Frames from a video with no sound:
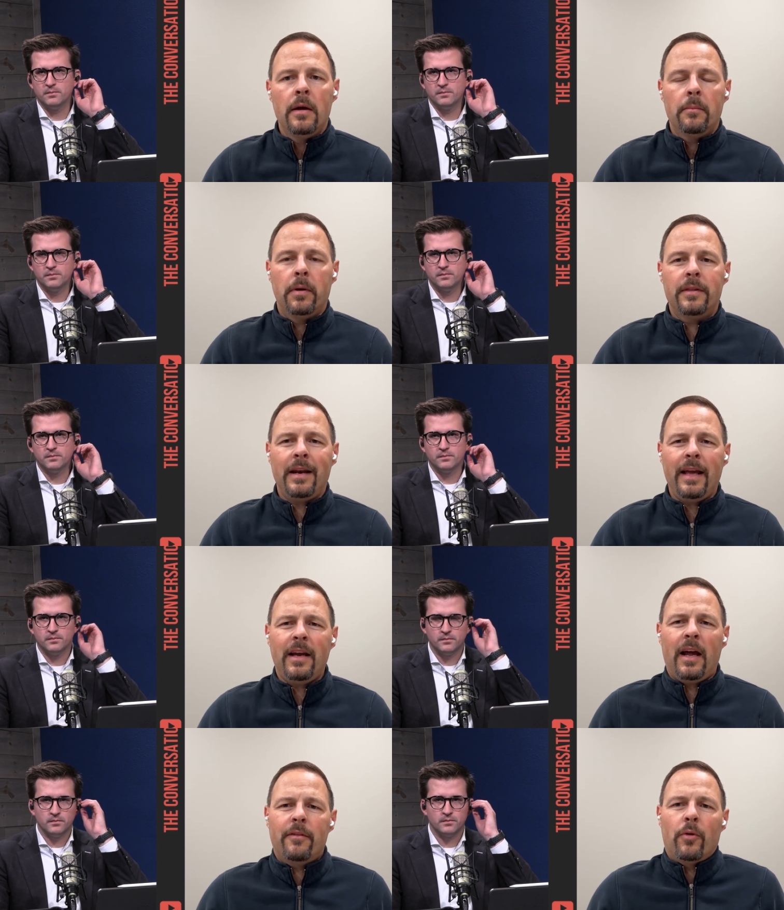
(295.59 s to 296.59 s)
Speaker 1: But then I
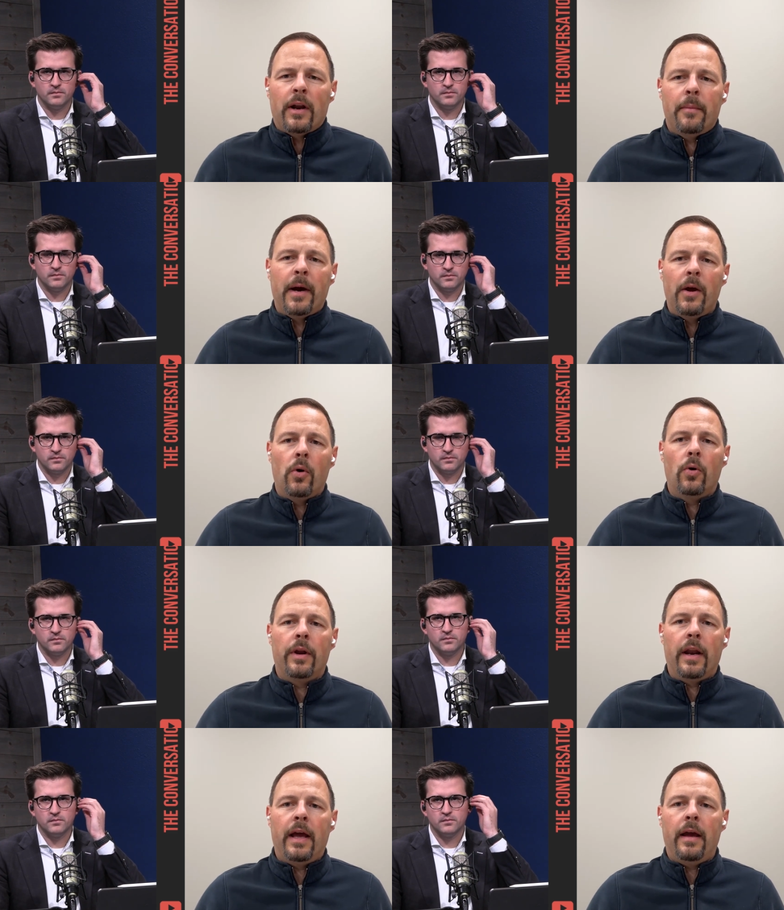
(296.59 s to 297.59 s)
kind of went on my own,
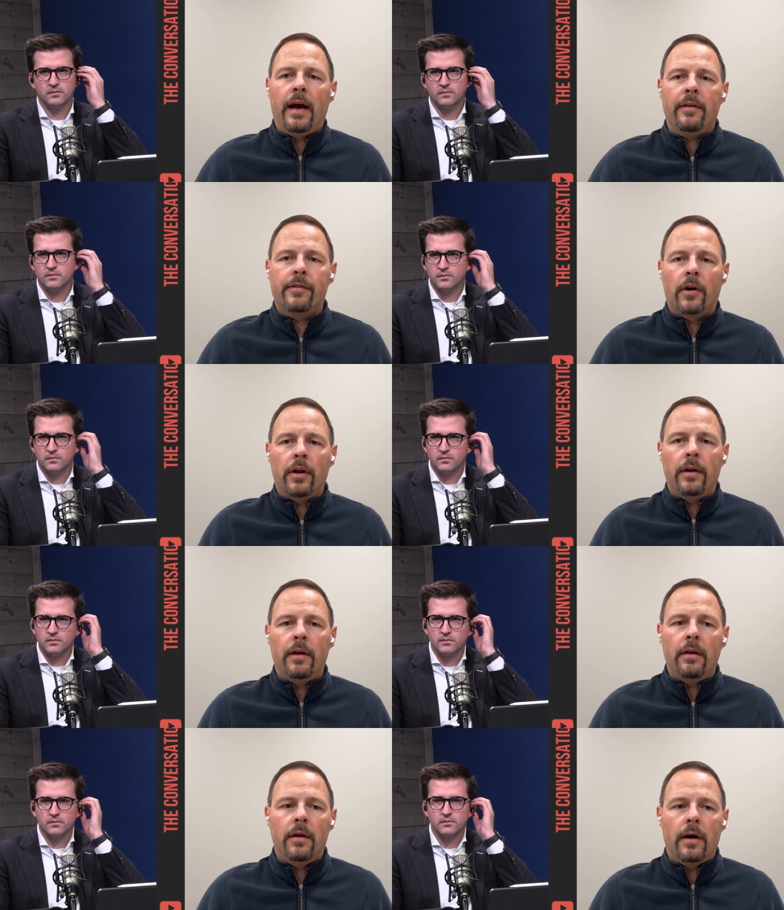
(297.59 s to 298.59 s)
and I, I started
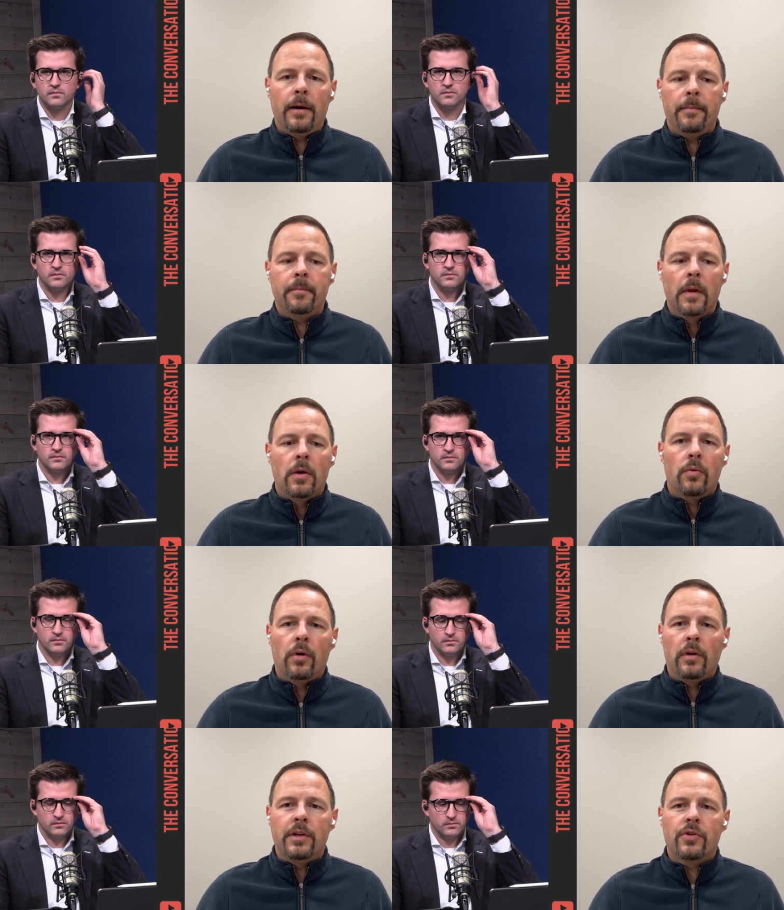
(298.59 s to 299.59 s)
um,
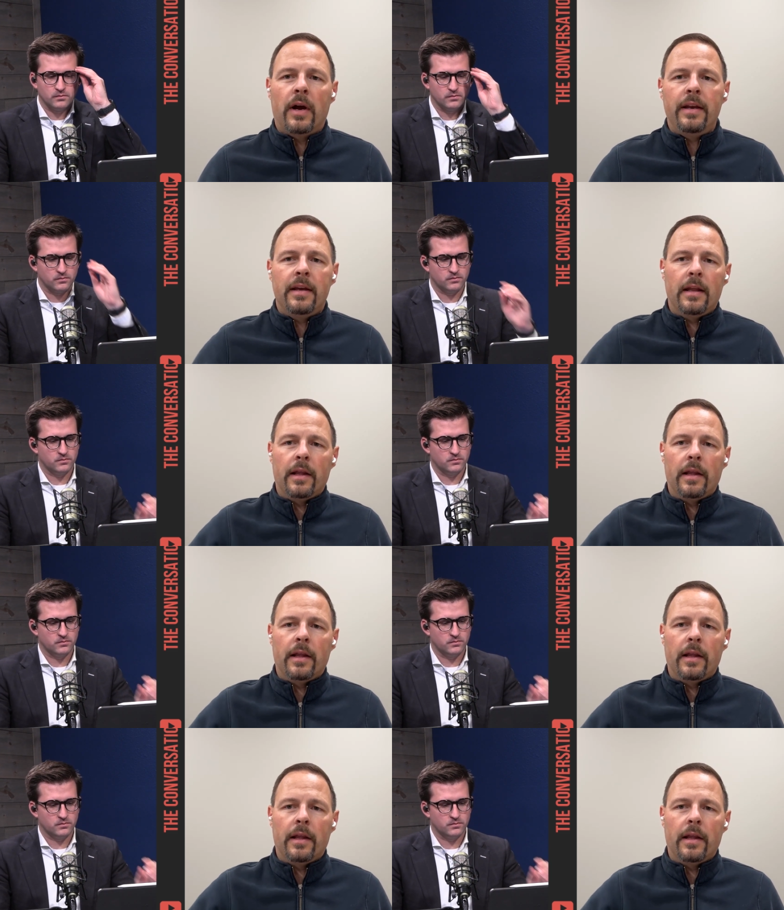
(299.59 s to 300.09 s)
really trying to get